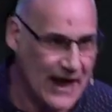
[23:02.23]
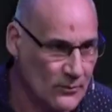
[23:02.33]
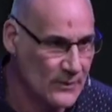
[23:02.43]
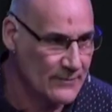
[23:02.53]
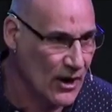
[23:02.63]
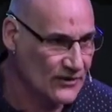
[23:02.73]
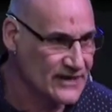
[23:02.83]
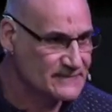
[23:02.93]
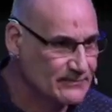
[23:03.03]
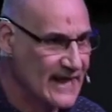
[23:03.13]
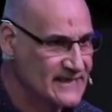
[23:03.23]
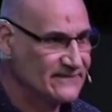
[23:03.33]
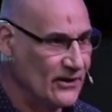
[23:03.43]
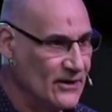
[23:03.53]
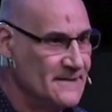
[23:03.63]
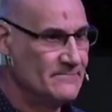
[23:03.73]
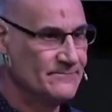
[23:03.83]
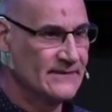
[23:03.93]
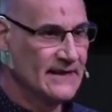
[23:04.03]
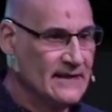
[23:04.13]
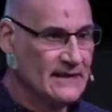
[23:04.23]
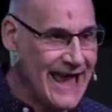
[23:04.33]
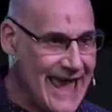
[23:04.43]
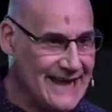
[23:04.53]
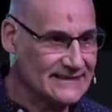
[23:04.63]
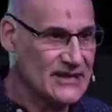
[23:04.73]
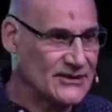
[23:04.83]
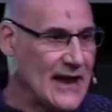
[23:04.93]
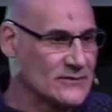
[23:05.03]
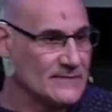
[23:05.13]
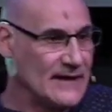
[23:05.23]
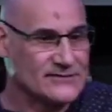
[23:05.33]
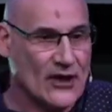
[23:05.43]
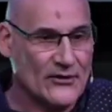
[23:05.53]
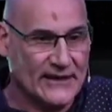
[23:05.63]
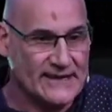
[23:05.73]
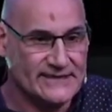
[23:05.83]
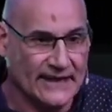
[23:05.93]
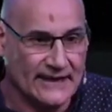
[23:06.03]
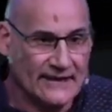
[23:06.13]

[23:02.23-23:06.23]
we bought this place for. 80,000, that's nothing, is it?